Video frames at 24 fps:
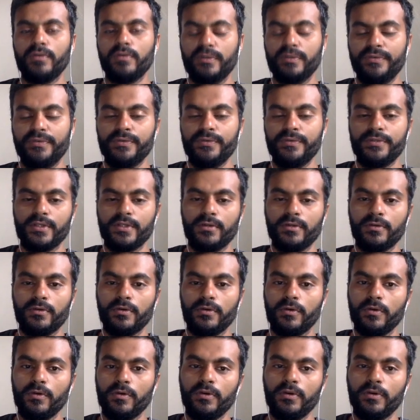the future could
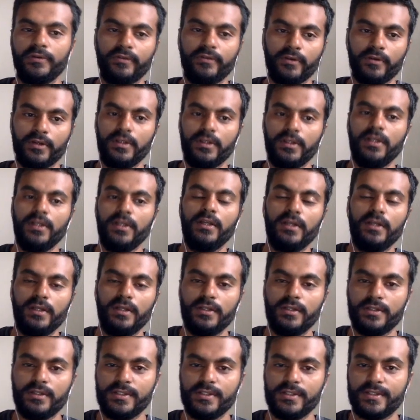hold for
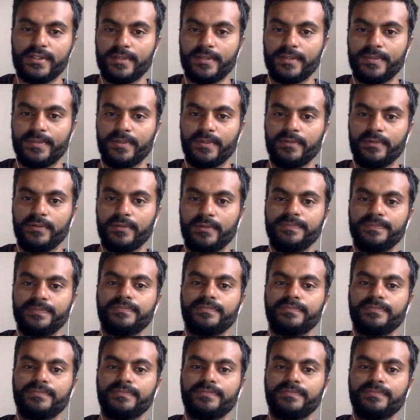this crypto.